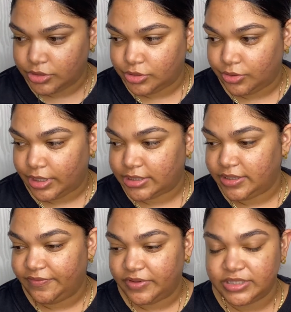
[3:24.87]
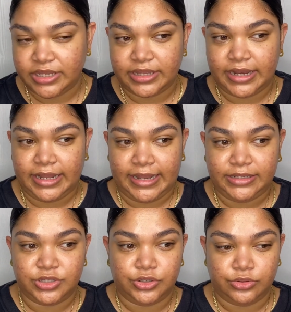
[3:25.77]
So that's the first thing that I like to
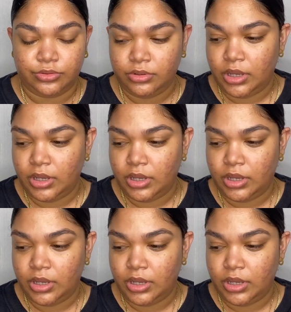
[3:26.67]
do.